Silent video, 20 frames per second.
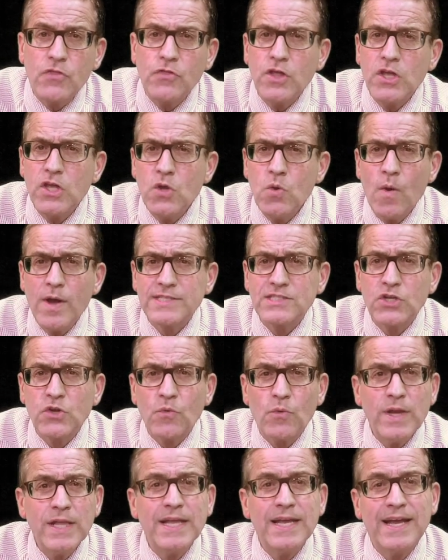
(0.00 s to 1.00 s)
The U.S.
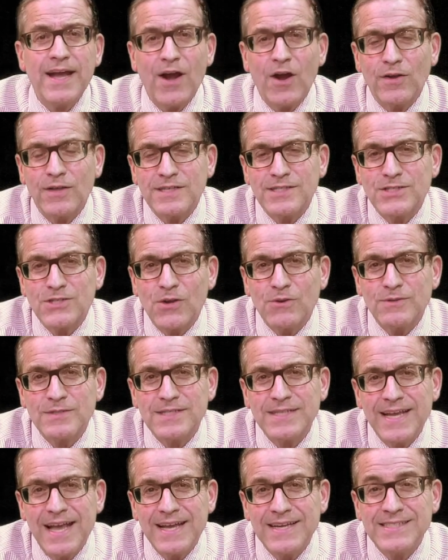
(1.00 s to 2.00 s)
Greeting Card
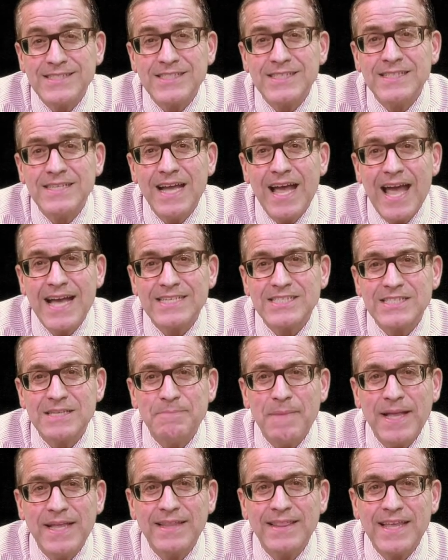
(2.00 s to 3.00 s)
Association
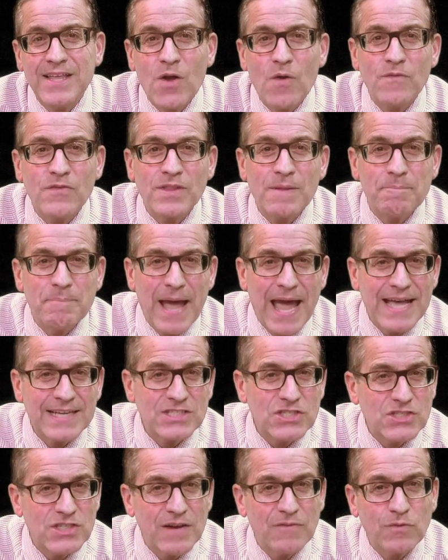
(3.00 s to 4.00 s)
estimated that over the
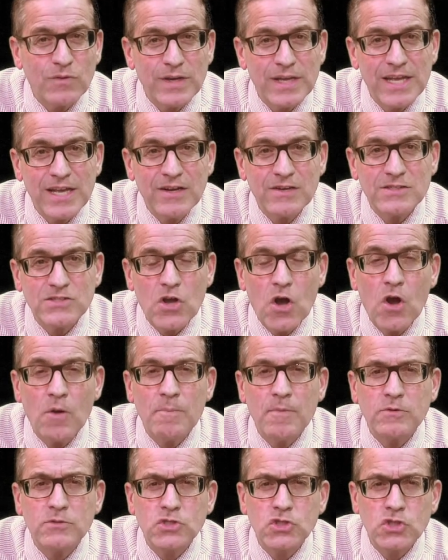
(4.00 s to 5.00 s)
past several years,
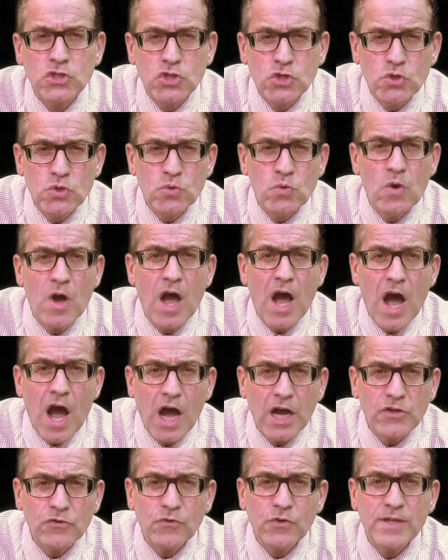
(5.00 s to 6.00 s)
almost
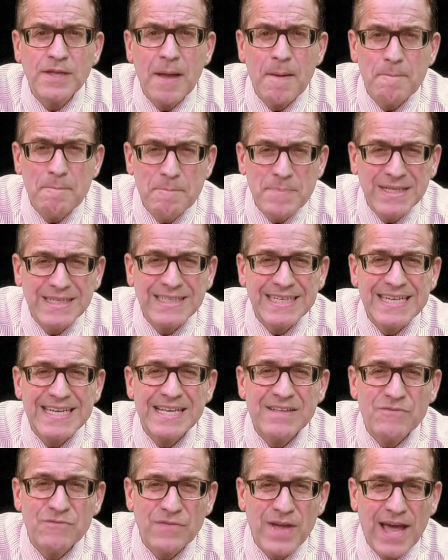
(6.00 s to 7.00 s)
200
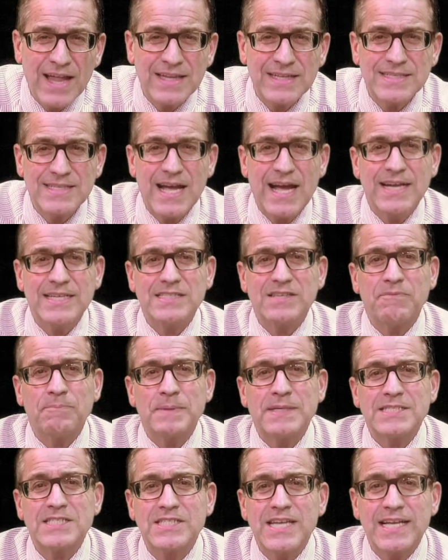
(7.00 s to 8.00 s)
million Valentines have
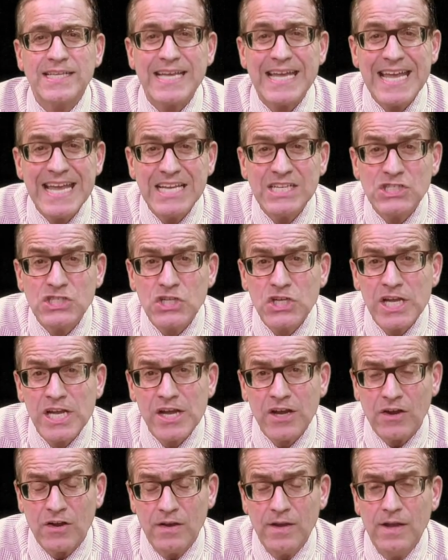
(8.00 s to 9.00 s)
been sent each
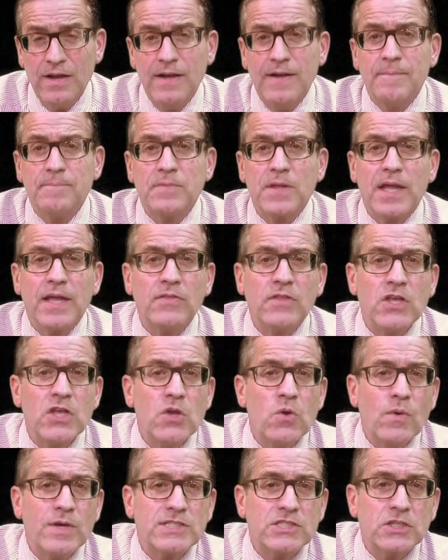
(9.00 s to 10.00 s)
year in the
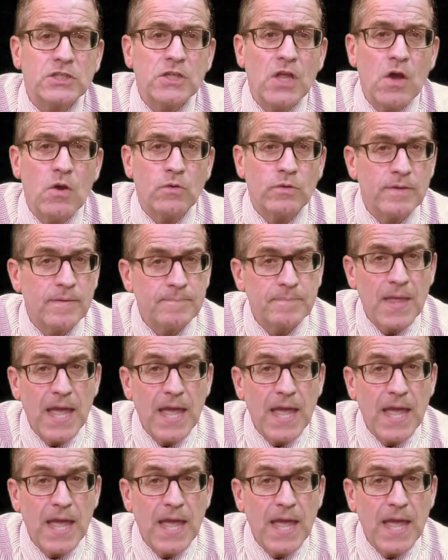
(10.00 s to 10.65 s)
U.S. alone.